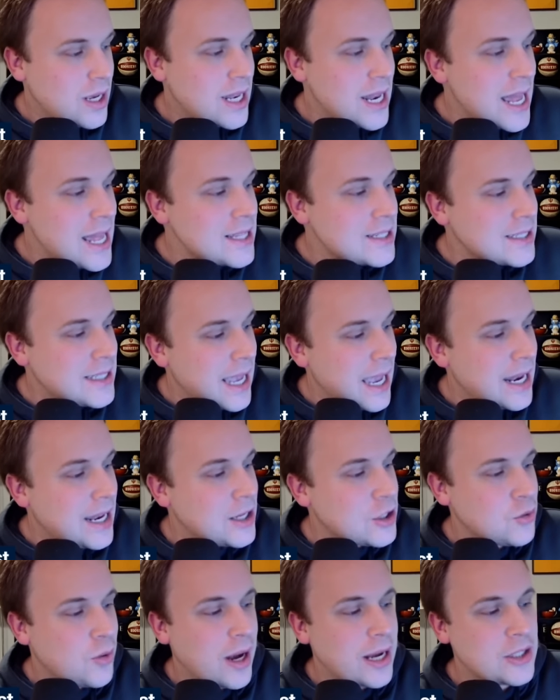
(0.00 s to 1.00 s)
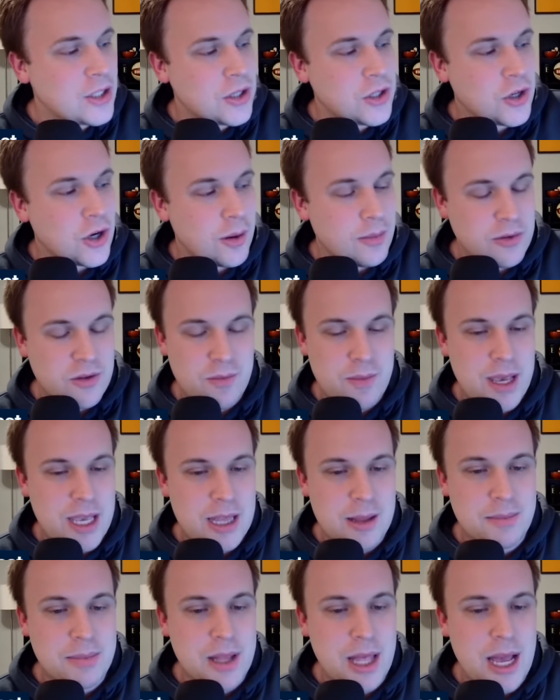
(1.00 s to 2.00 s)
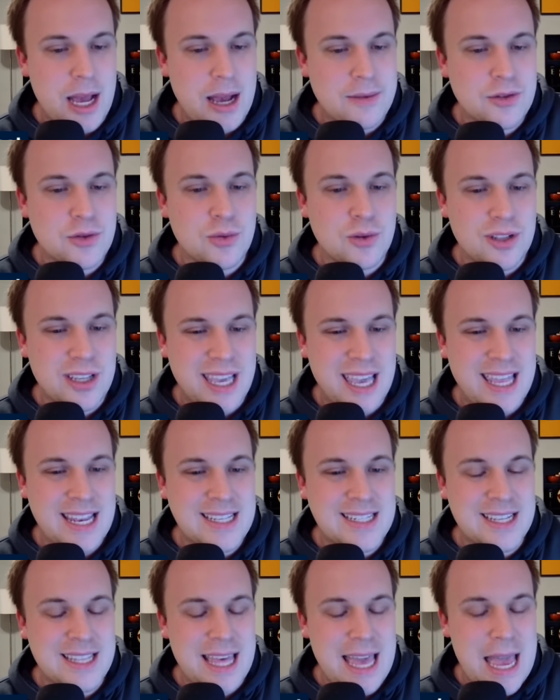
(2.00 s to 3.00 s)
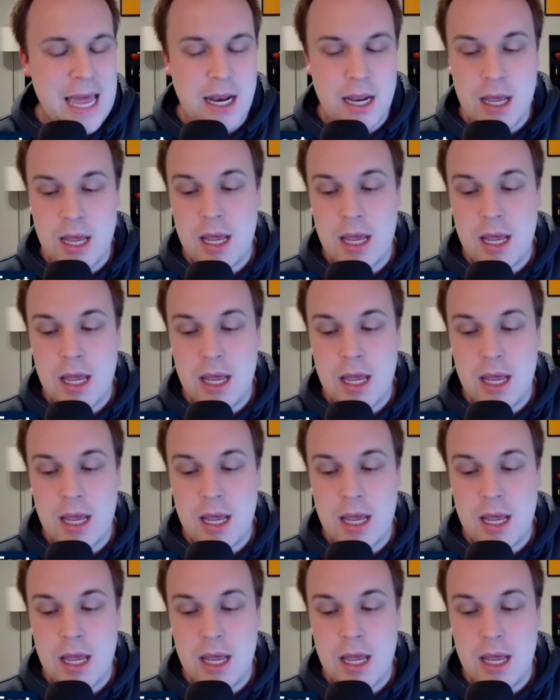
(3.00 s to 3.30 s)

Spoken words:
Not standings watch in terms of making the playoffs. We'll get into that